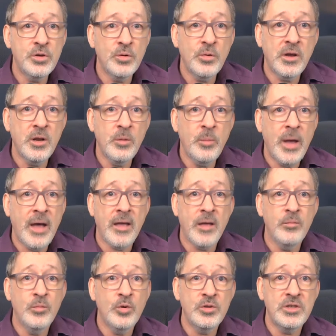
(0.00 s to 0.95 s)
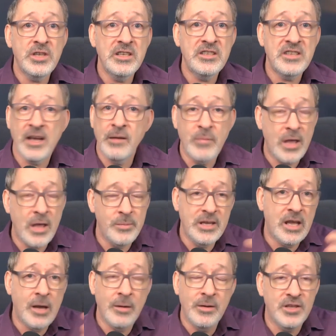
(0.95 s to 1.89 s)
talking about in more detail,
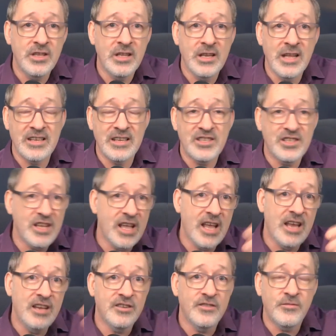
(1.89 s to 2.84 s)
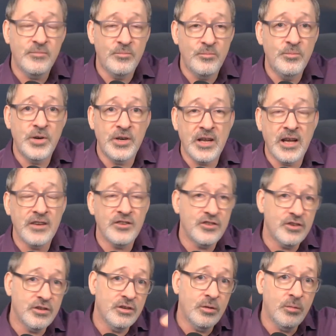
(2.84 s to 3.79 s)
maybe going to the next stage of
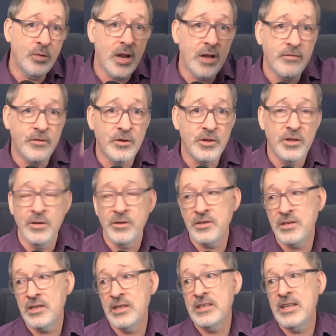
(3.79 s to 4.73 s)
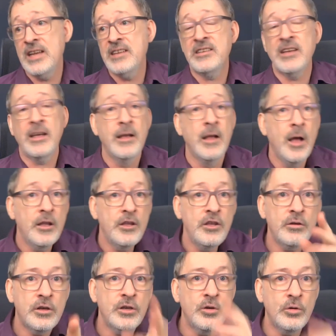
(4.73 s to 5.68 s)
production or whatever, or using the data.
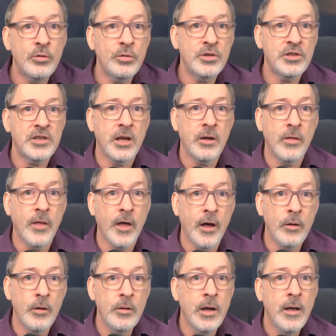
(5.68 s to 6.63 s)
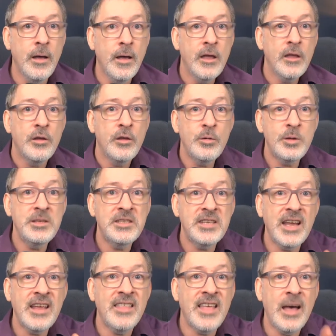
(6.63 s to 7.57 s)
You could also, though, you can
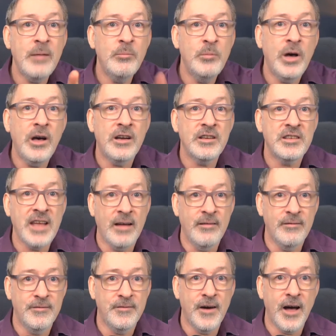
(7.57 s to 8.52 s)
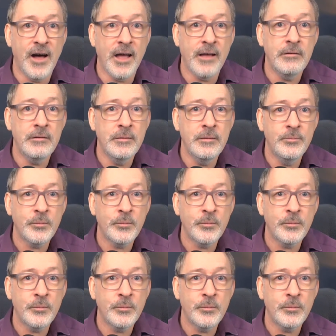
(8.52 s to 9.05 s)
take that markdown file